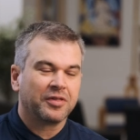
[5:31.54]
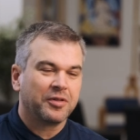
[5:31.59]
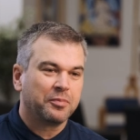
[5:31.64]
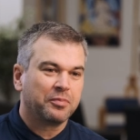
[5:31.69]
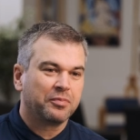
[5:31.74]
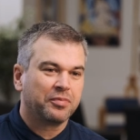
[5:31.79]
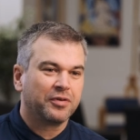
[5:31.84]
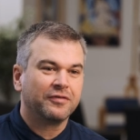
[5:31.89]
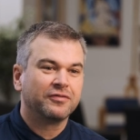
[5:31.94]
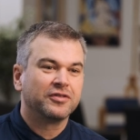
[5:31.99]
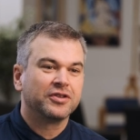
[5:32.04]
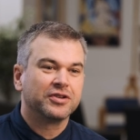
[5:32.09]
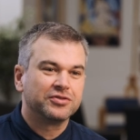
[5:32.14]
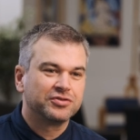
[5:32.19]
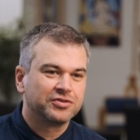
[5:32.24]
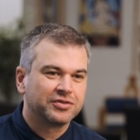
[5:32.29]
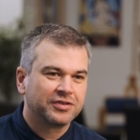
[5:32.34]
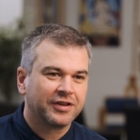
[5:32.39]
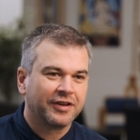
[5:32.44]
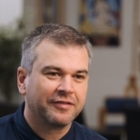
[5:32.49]
the
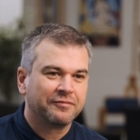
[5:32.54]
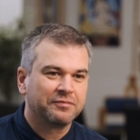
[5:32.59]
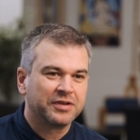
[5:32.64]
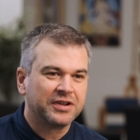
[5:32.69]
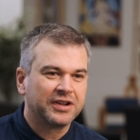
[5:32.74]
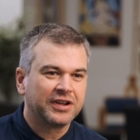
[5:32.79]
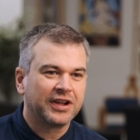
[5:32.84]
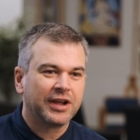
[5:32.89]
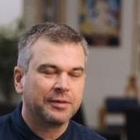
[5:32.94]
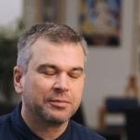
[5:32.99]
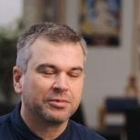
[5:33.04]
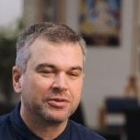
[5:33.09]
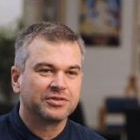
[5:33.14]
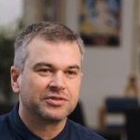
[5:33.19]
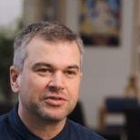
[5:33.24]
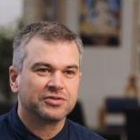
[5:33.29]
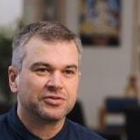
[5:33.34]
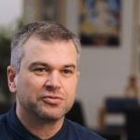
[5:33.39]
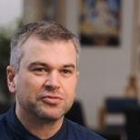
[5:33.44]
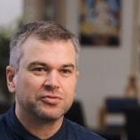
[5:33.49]
privilege of being able
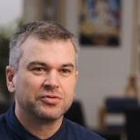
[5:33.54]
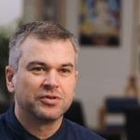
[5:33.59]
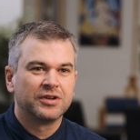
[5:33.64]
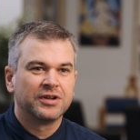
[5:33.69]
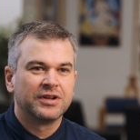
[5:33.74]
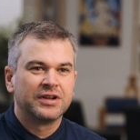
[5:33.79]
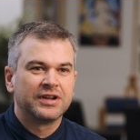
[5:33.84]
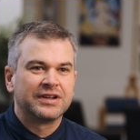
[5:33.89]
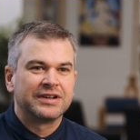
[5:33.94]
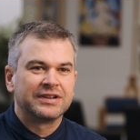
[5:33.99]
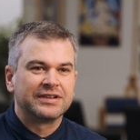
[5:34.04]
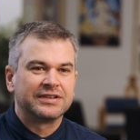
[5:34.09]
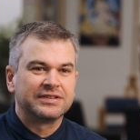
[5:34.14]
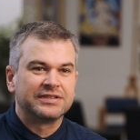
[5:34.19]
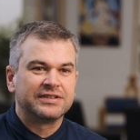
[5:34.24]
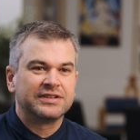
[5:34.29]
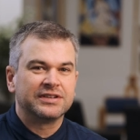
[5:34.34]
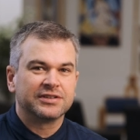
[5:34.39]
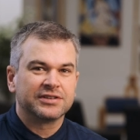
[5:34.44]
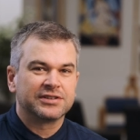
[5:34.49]
to
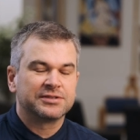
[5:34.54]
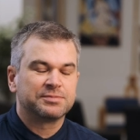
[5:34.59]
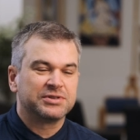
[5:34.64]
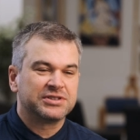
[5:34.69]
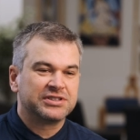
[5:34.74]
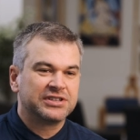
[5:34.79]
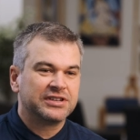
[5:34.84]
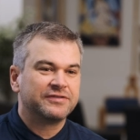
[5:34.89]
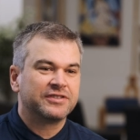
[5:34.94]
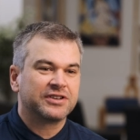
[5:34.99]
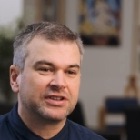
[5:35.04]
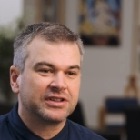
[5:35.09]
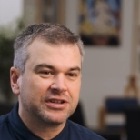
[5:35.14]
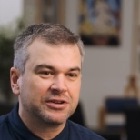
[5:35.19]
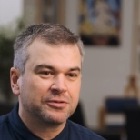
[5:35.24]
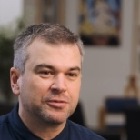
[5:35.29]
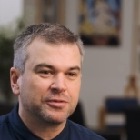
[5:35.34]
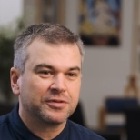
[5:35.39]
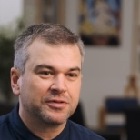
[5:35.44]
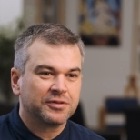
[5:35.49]
deal specifically
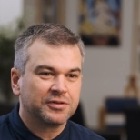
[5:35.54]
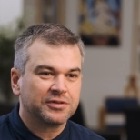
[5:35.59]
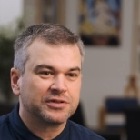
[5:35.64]
with their